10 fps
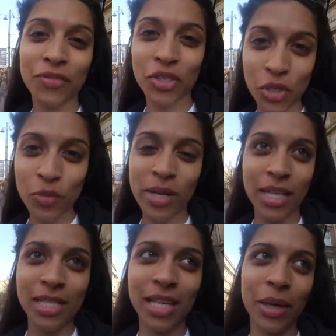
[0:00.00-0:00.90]
for 2
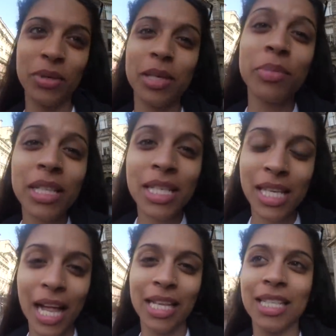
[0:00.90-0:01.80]
minutes and was completely
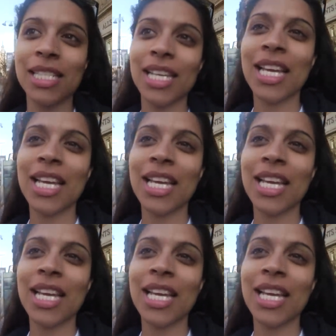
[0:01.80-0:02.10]
silent